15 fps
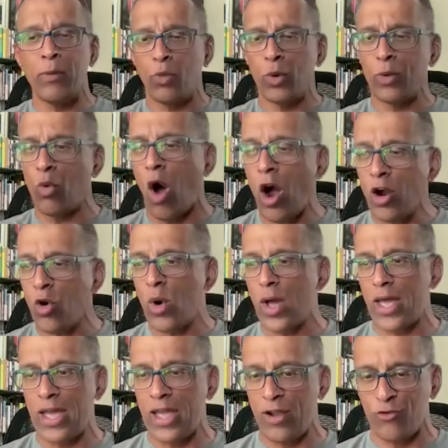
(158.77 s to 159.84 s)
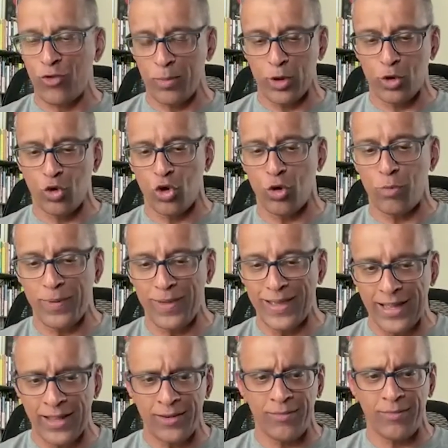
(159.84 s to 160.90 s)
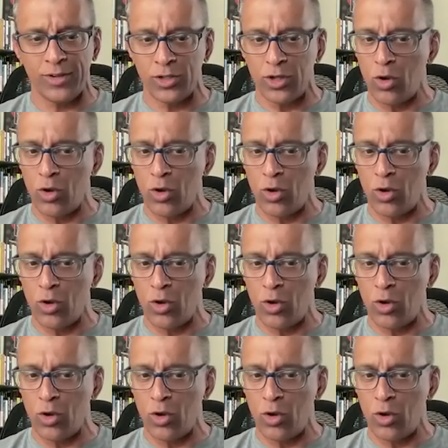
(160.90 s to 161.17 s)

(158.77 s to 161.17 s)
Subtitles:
we walk away from a group, and